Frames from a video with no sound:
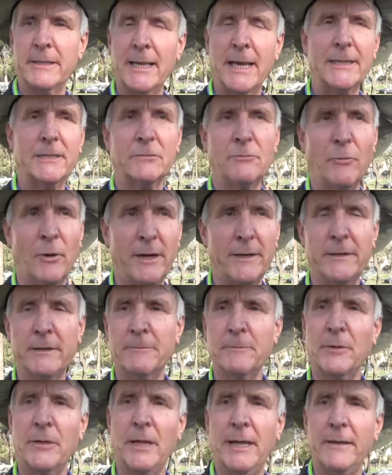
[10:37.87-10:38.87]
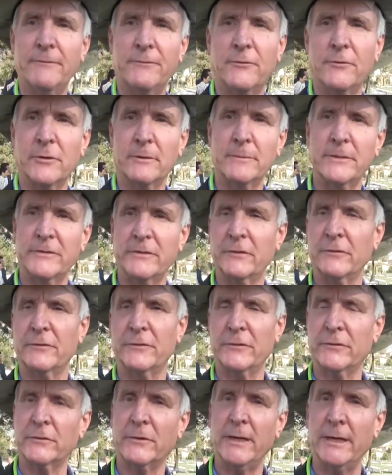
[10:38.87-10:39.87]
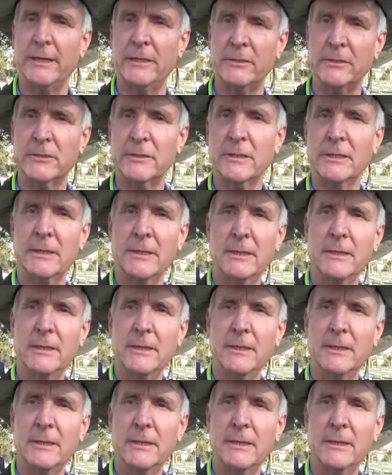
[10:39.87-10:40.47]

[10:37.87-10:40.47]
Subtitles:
That's why their platform is so strange,